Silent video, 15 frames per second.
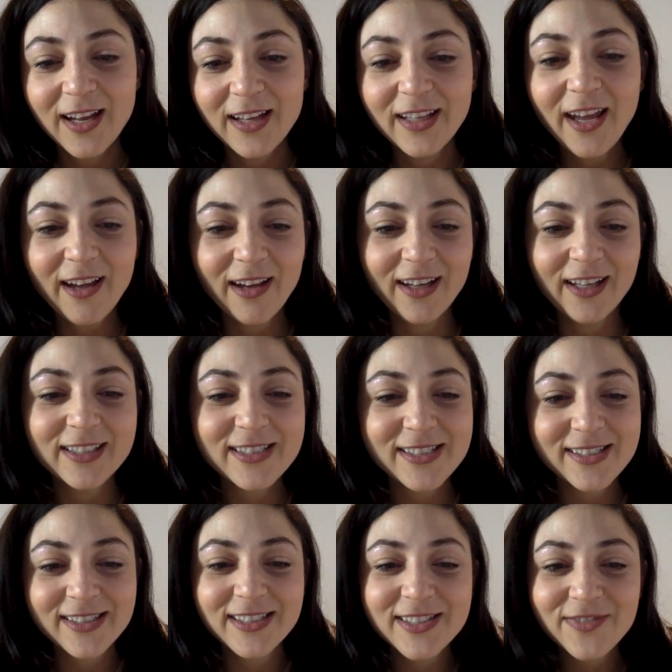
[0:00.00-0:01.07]
yeah,
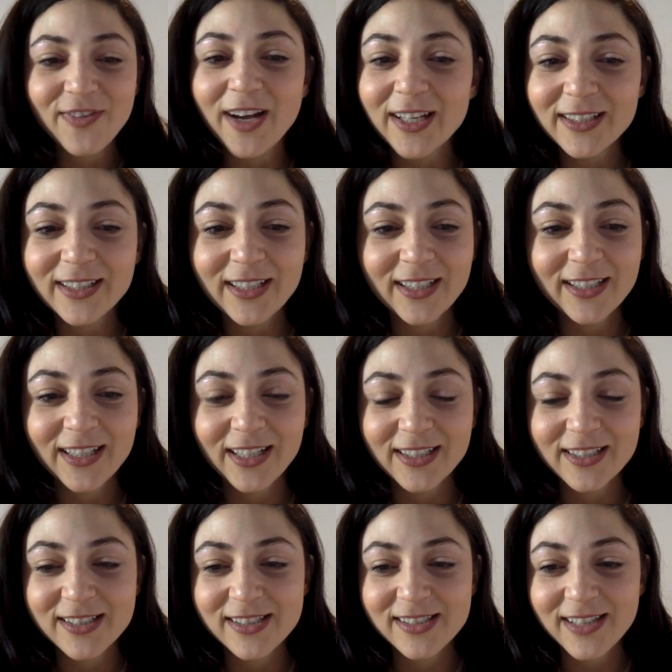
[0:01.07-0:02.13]
it's fun, and
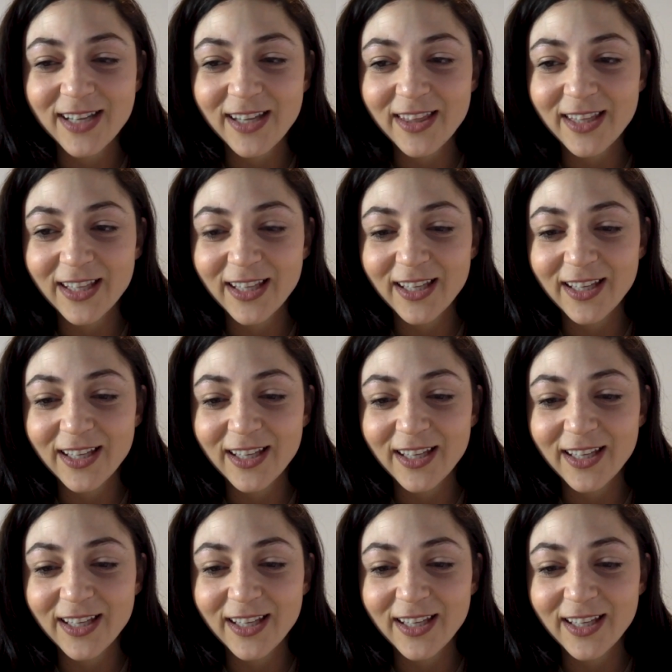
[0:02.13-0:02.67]
it's I think